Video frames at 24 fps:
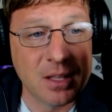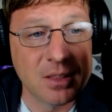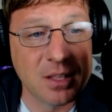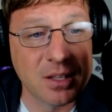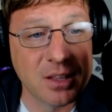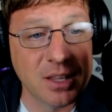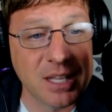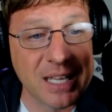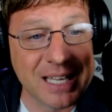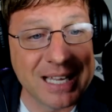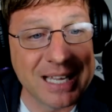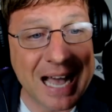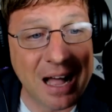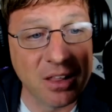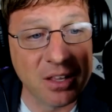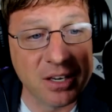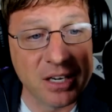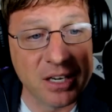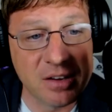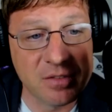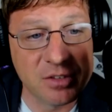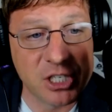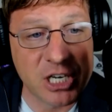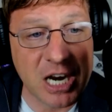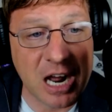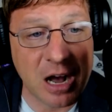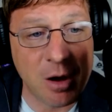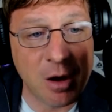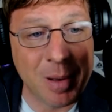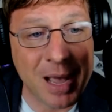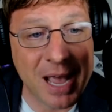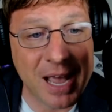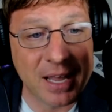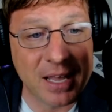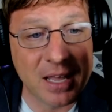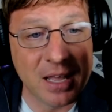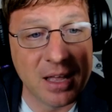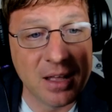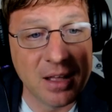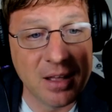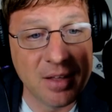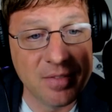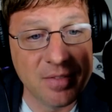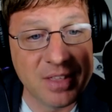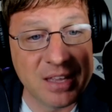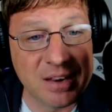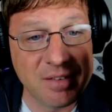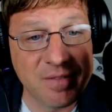the legality of Shao Bank,
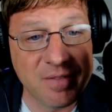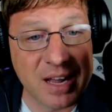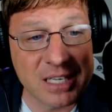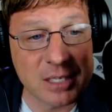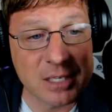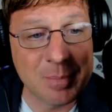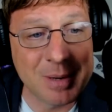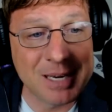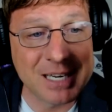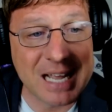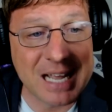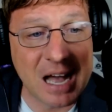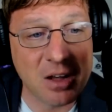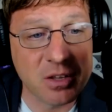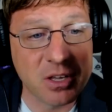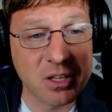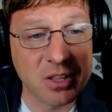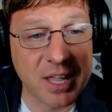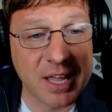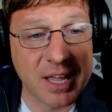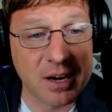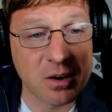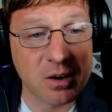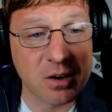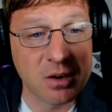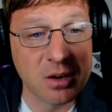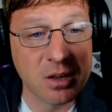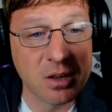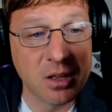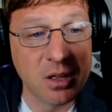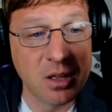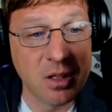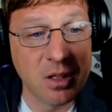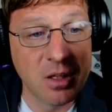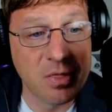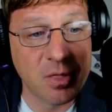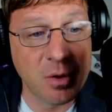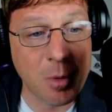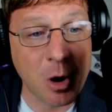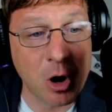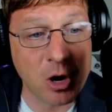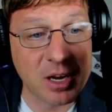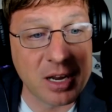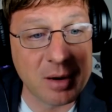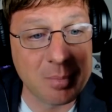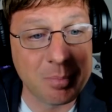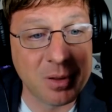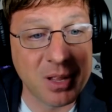the investment calculator, the
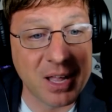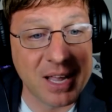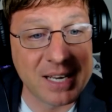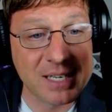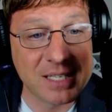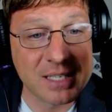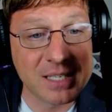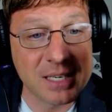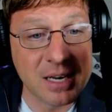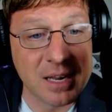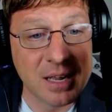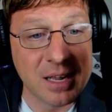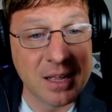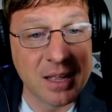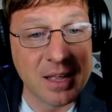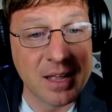marketplace,